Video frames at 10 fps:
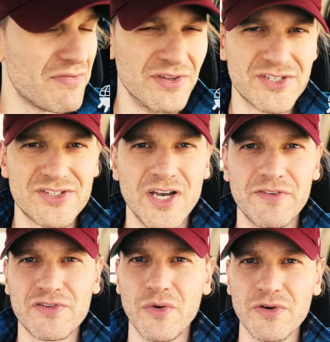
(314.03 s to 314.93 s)
this
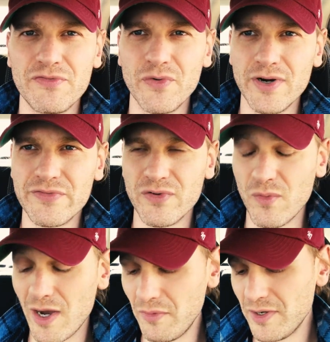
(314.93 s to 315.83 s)
stuff, going to four
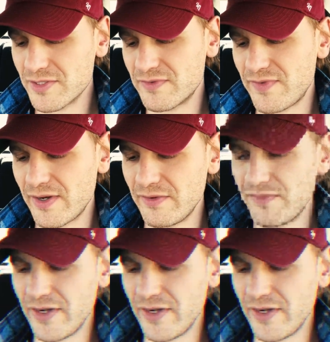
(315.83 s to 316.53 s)
different Wawas and finally